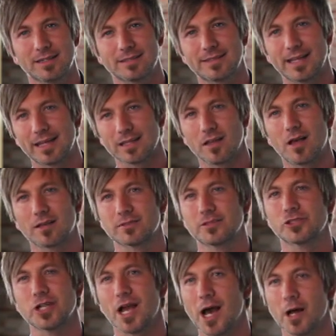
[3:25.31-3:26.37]
they had lost a
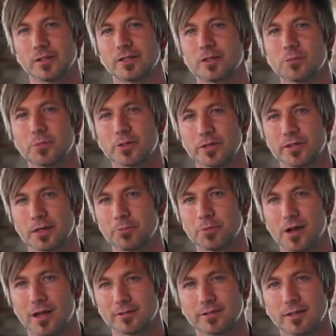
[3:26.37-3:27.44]
child in the birthing
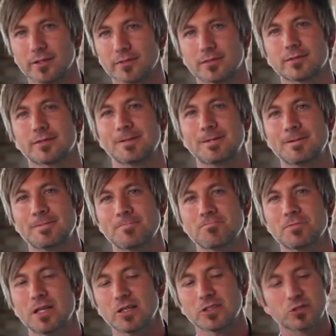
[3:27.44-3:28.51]
process.
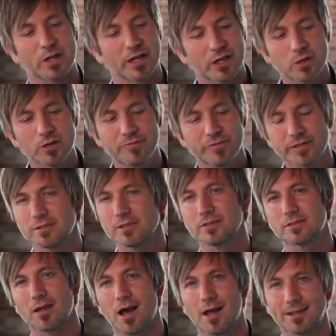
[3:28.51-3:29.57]
So I go to visit
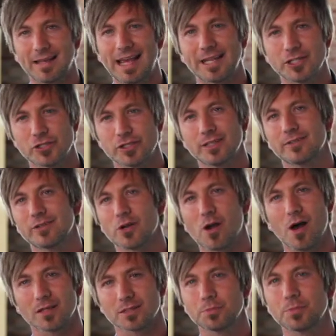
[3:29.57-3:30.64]
Todd and Angie in their
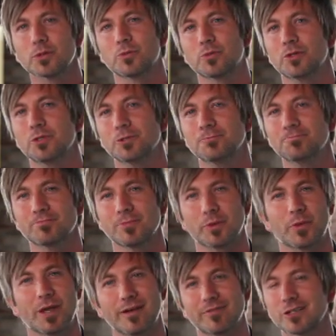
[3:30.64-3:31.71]
hospital room.
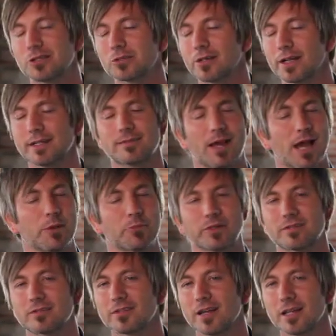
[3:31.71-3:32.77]
We have a great time. We
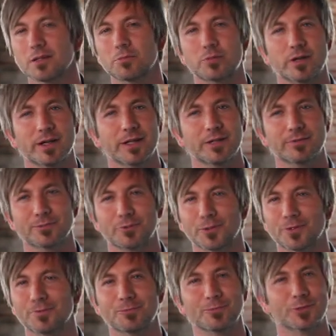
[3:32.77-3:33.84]
celebrate.
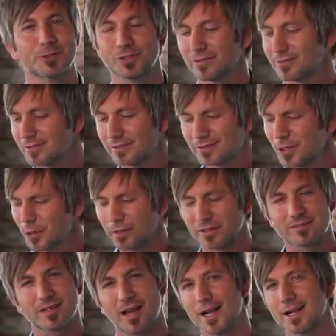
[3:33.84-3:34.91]
We're just so
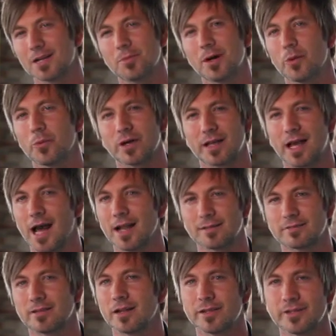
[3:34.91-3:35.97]
excited about what God has
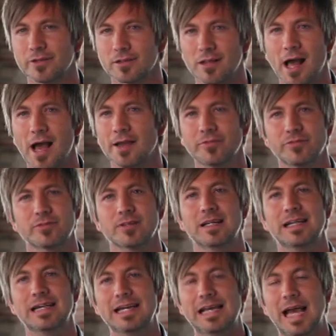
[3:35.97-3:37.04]
done in their lives.
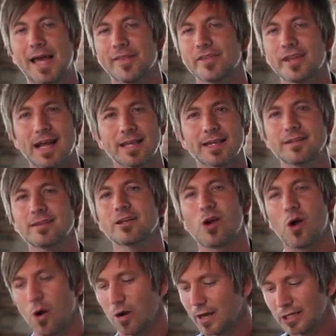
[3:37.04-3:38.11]
And then I get in a
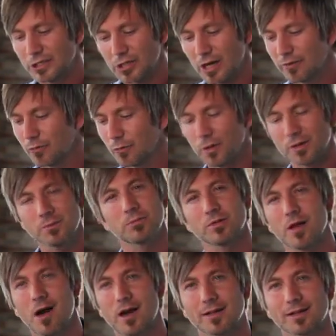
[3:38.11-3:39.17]
car and I drive 1
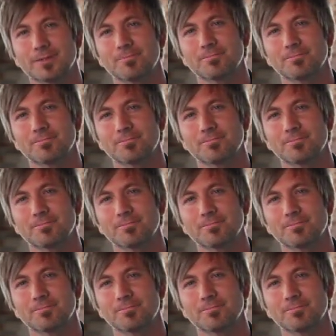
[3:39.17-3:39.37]
block